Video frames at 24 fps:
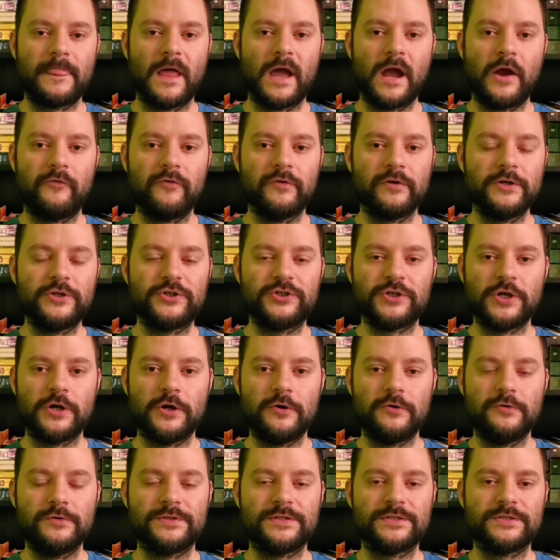Uh, it really
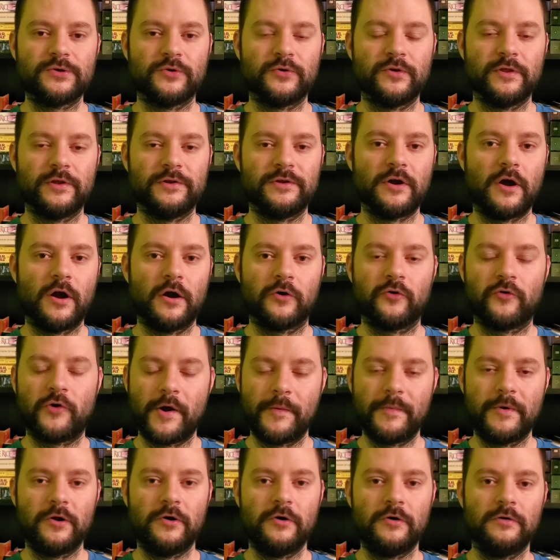shows sort of the dark
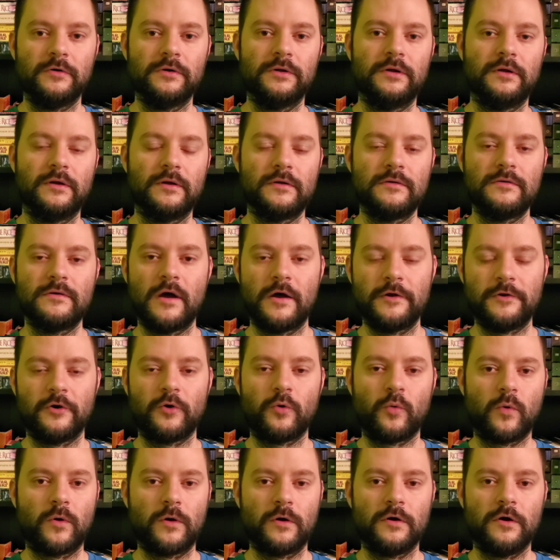criminal
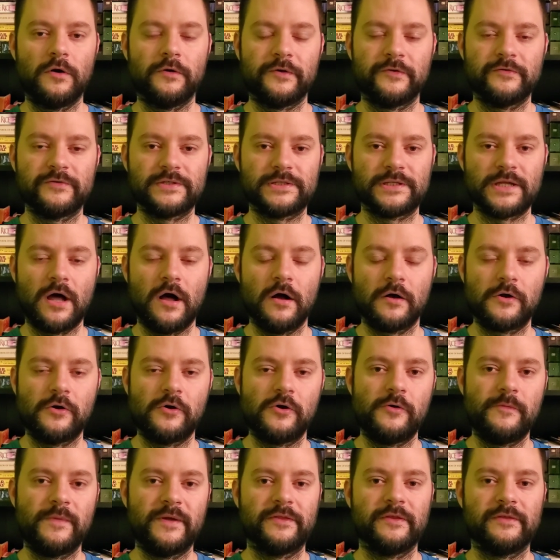underworld of
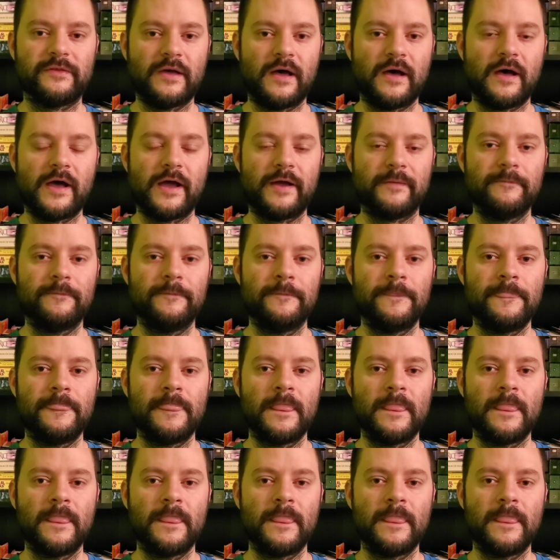Stockholm at the time